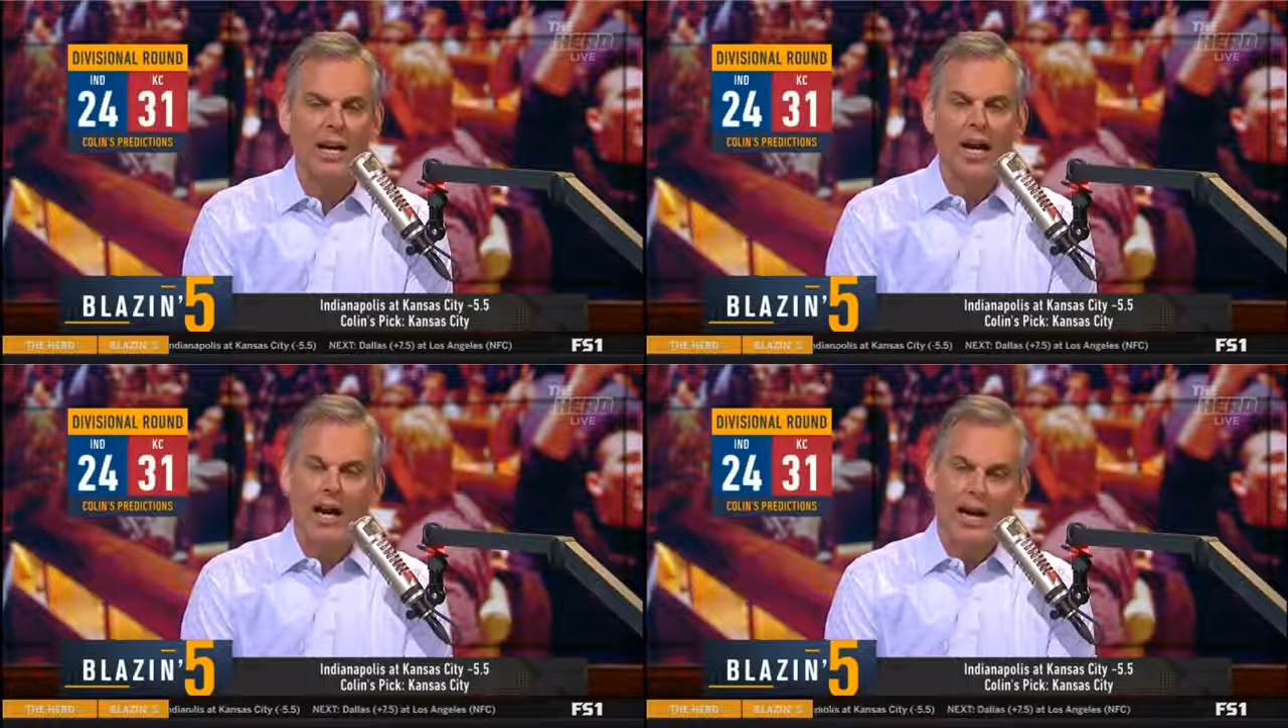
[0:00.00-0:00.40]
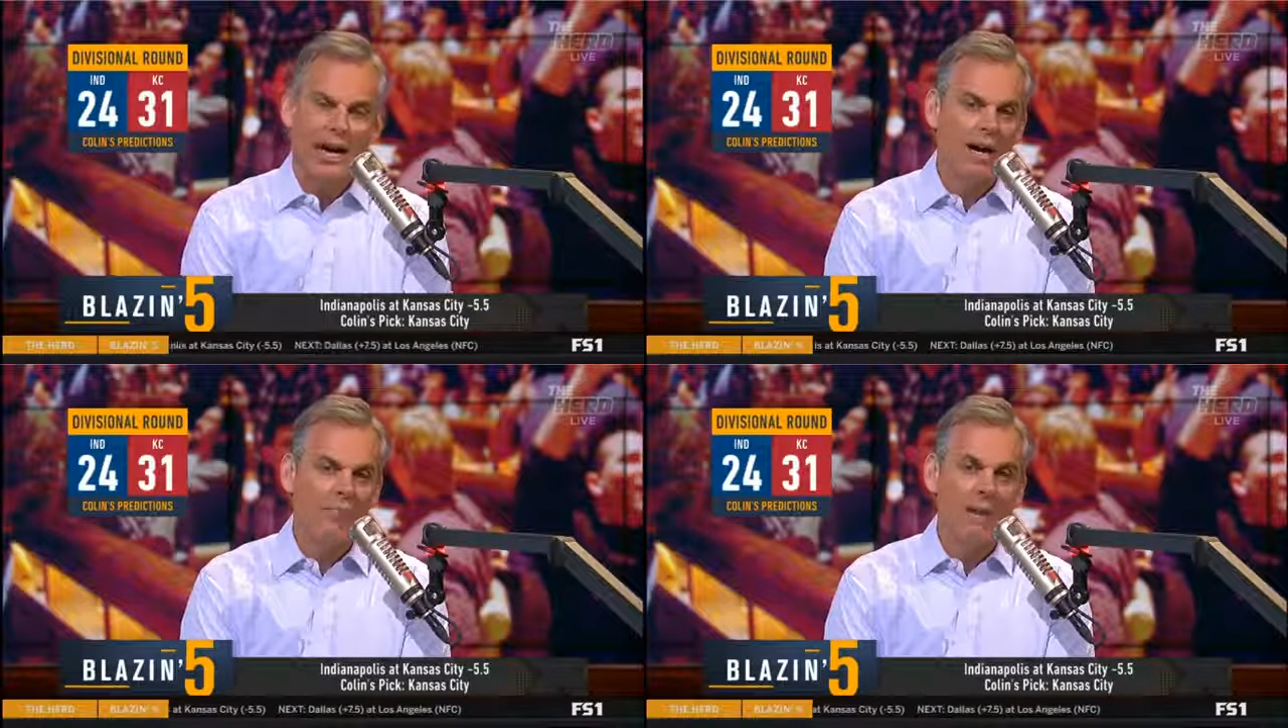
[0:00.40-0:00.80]

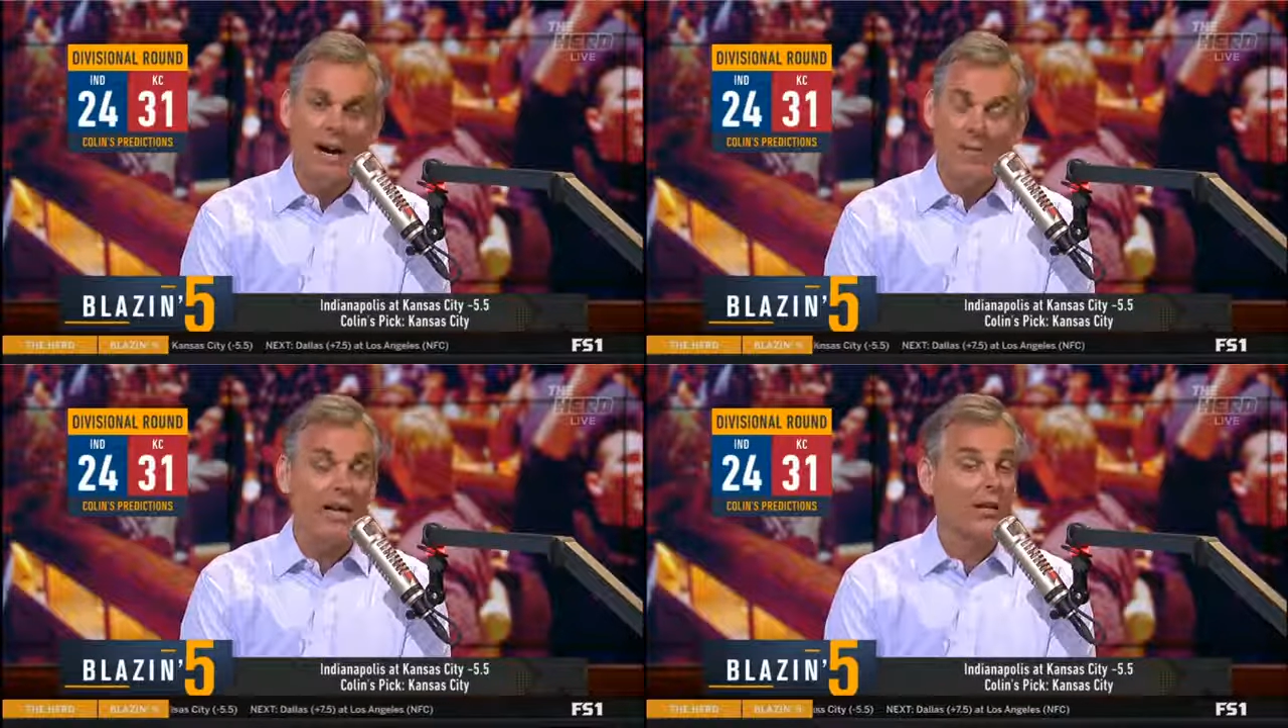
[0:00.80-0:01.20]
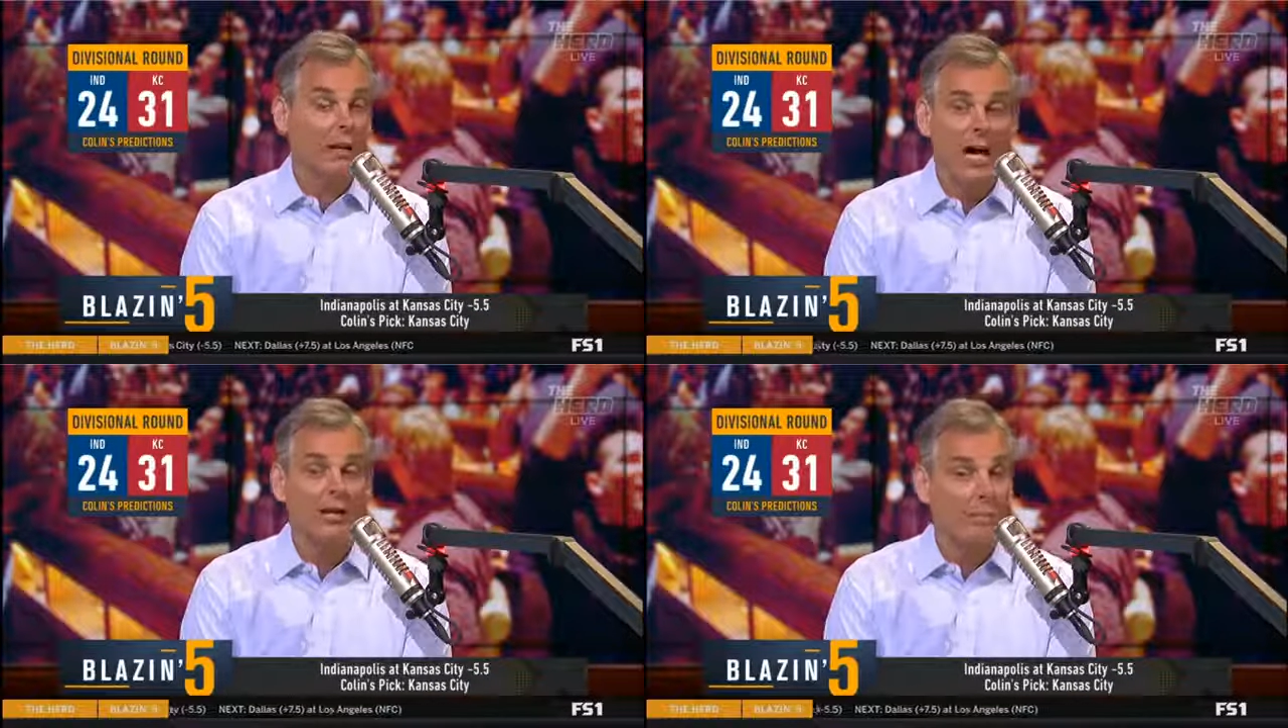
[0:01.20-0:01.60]
I think
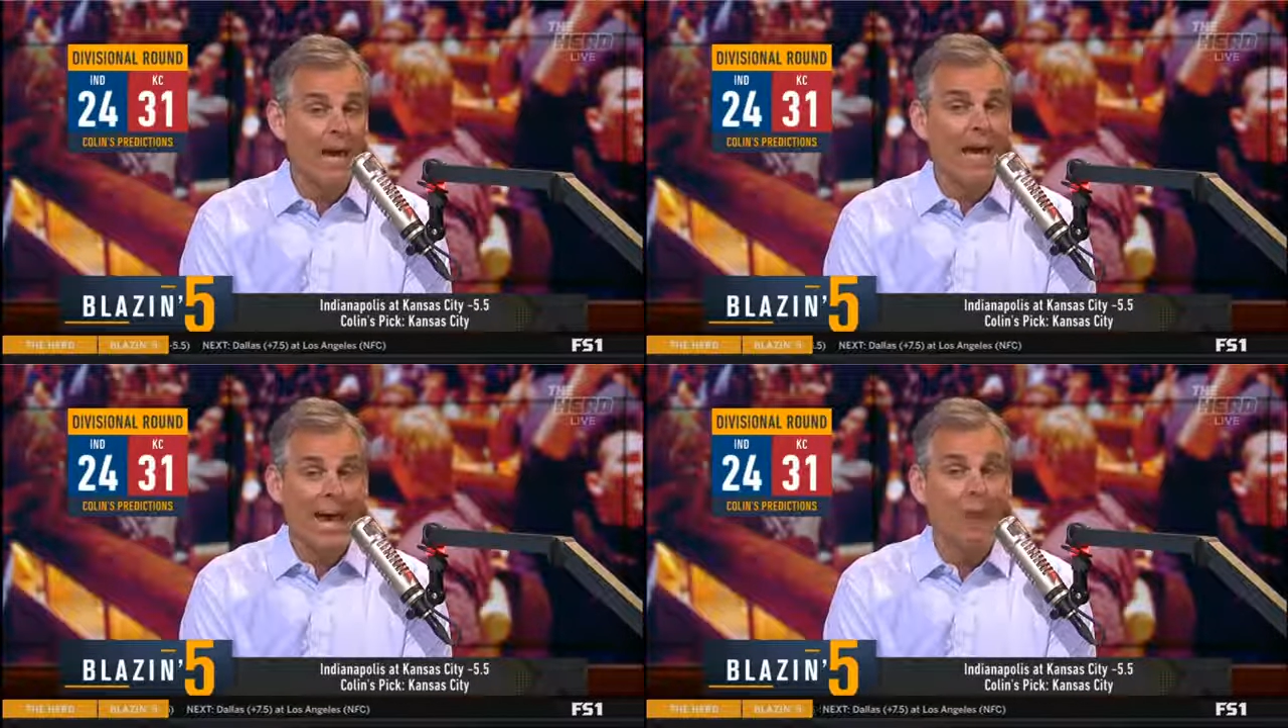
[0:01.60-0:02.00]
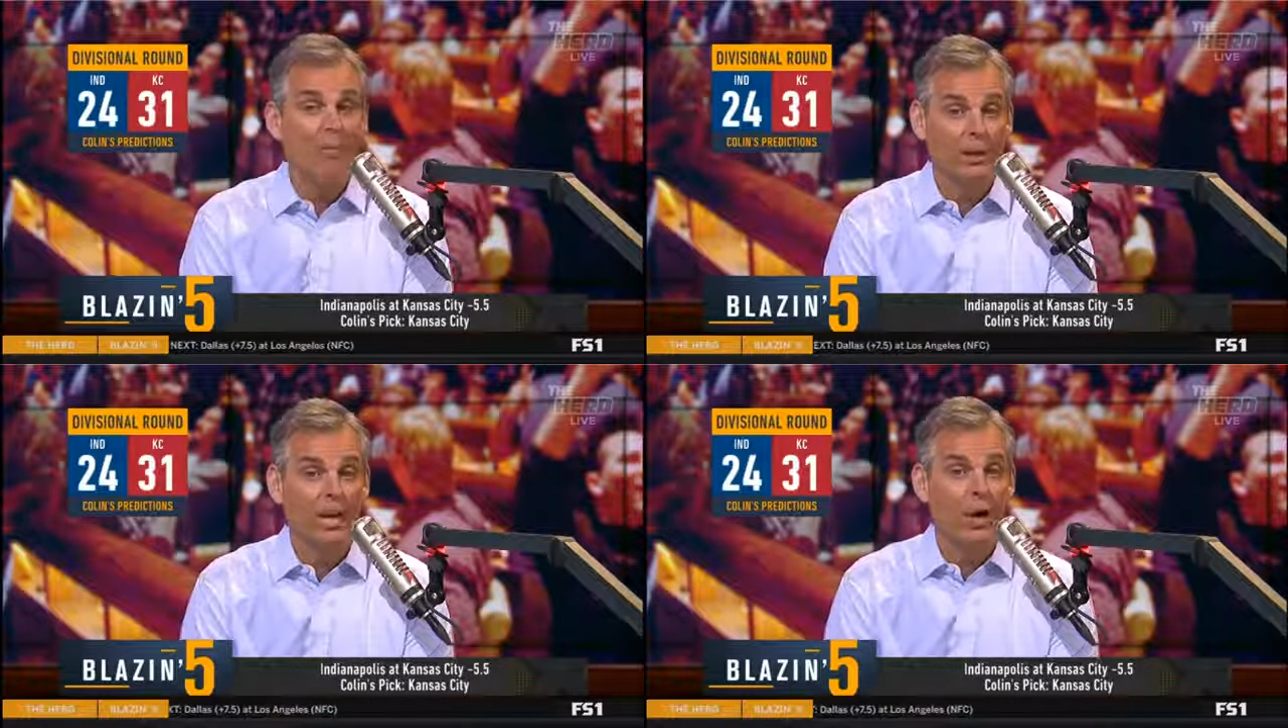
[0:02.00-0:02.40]
Luck may
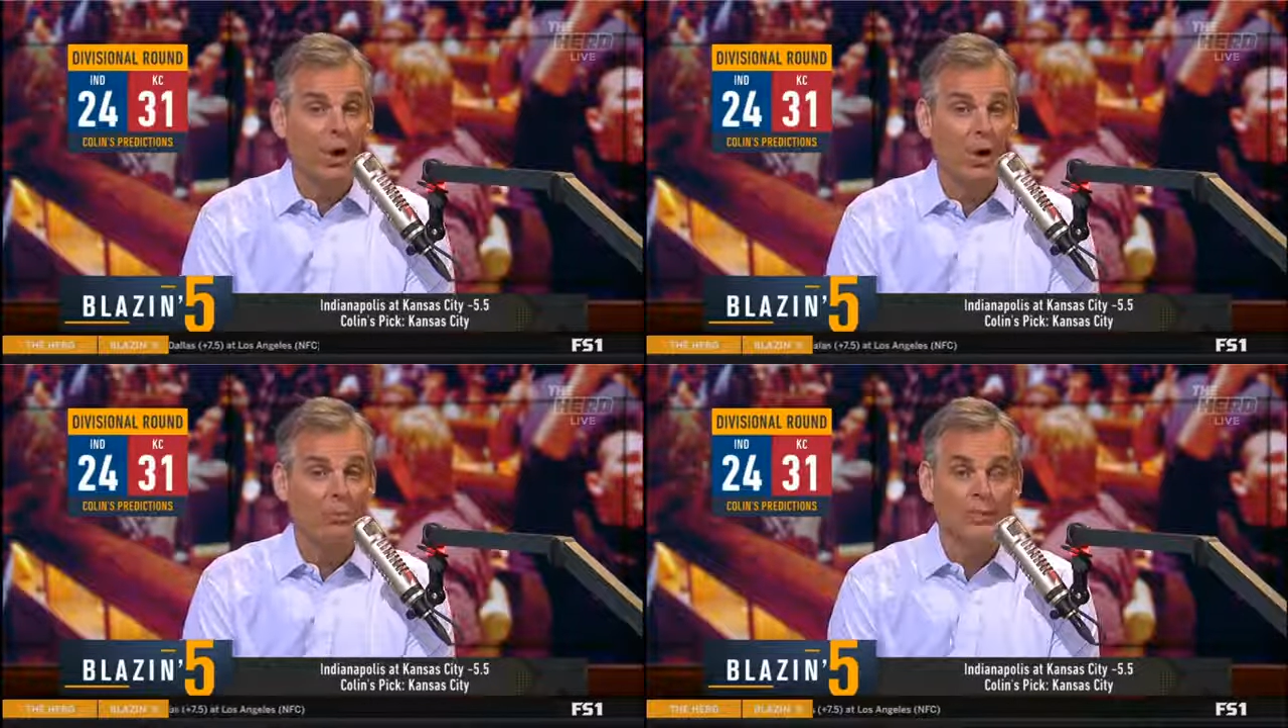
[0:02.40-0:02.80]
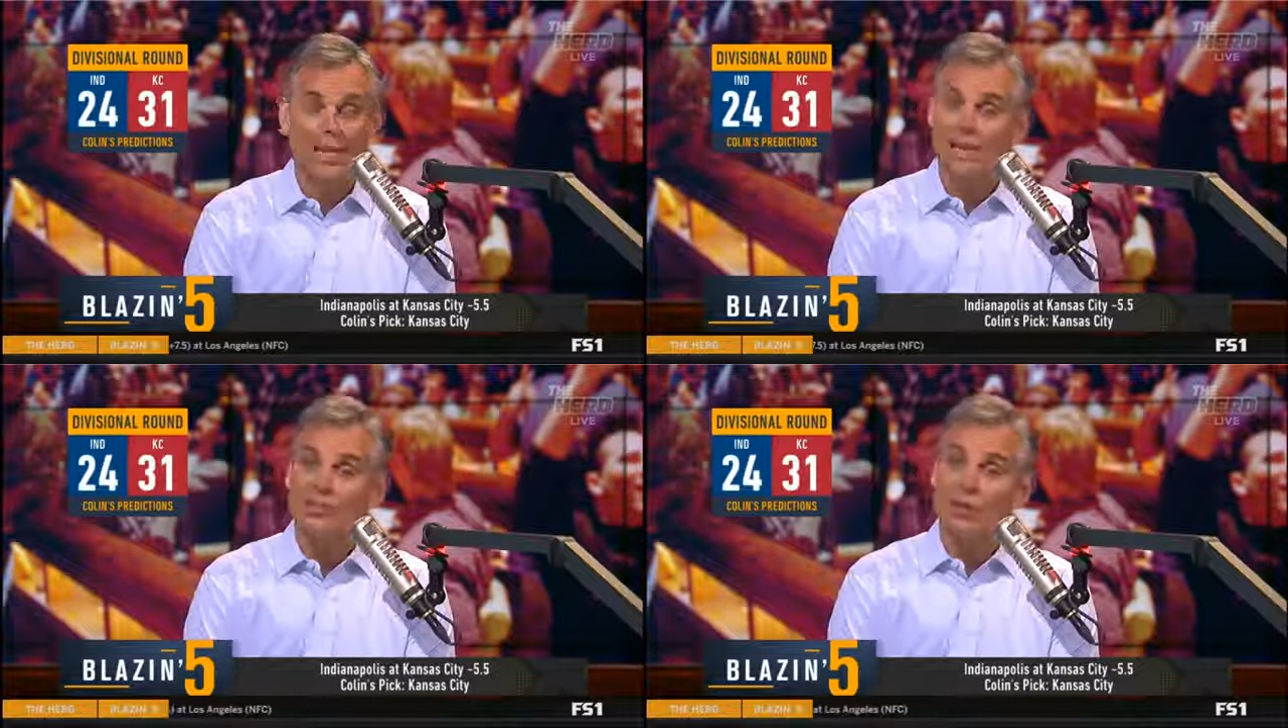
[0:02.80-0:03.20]
outplay Holmes. It
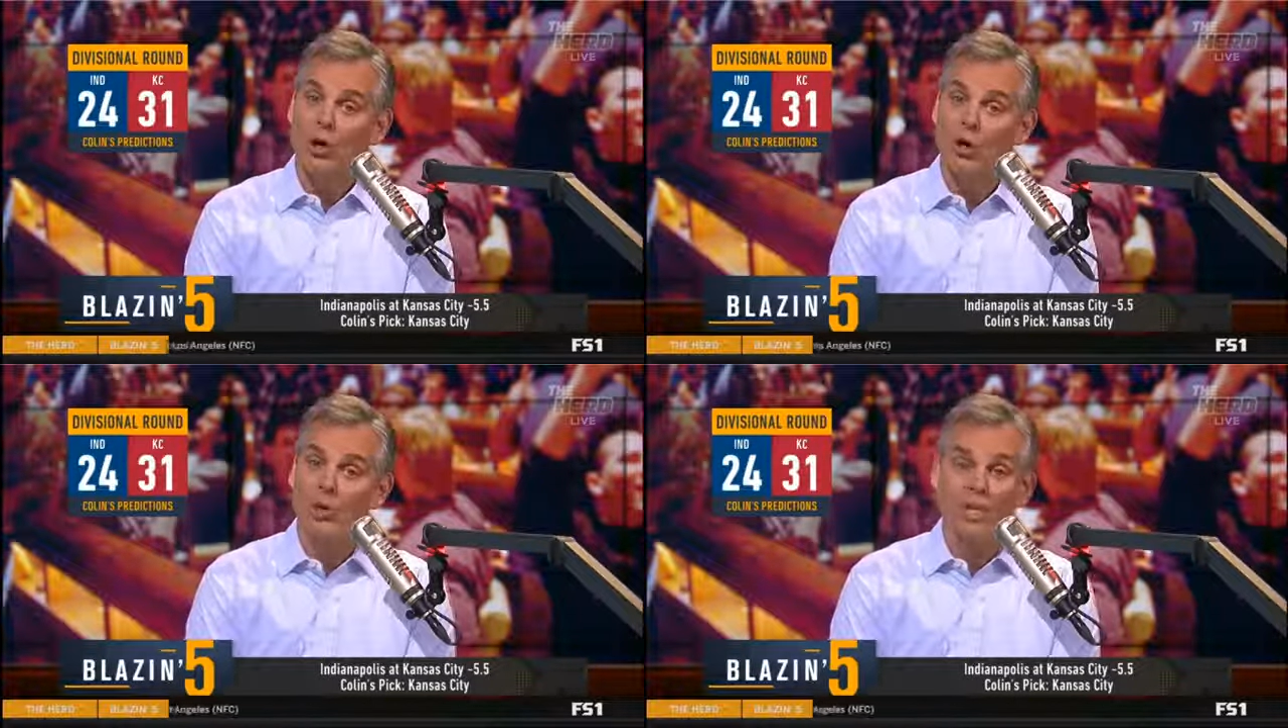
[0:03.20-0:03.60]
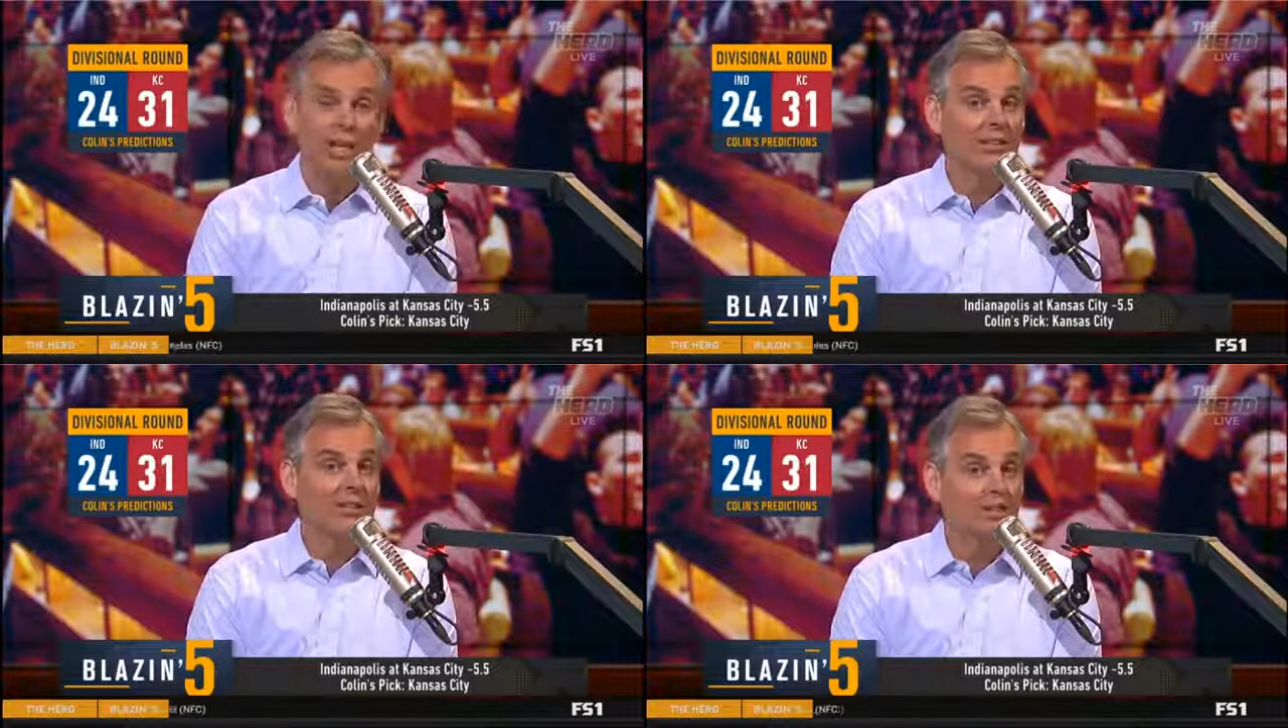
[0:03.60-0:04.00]
is cold. It
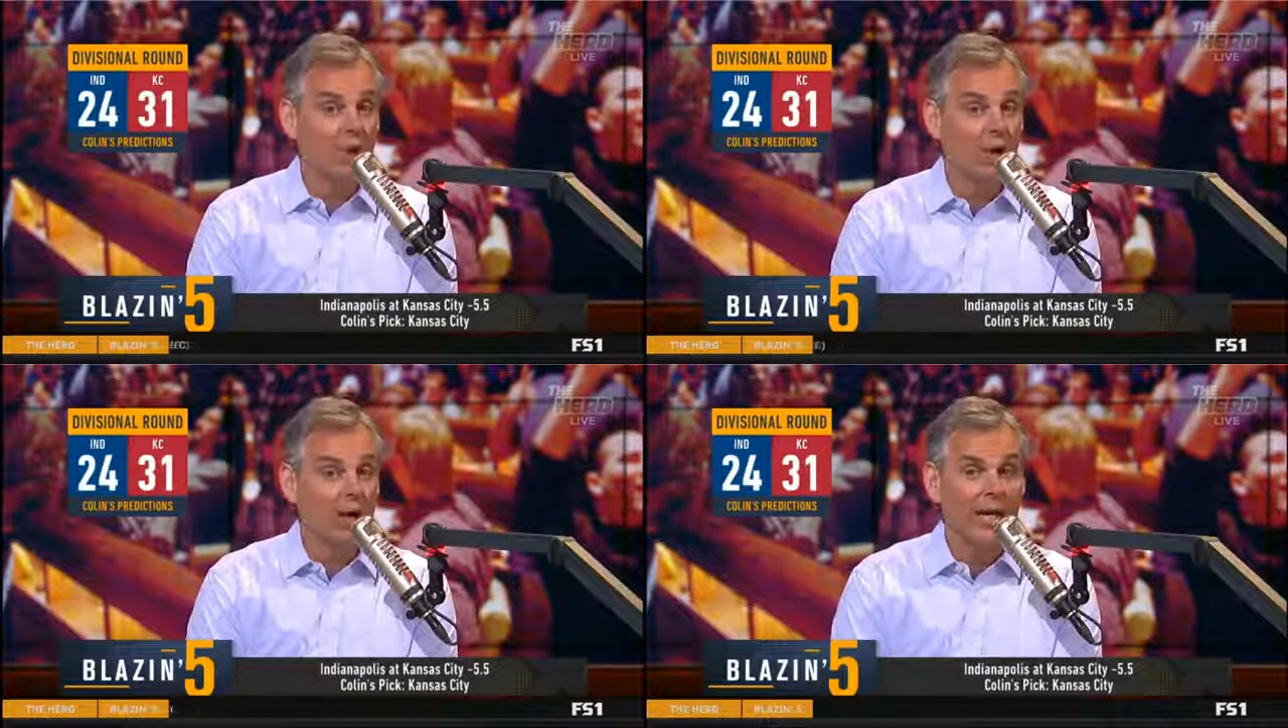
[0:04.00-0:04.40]
is snowy.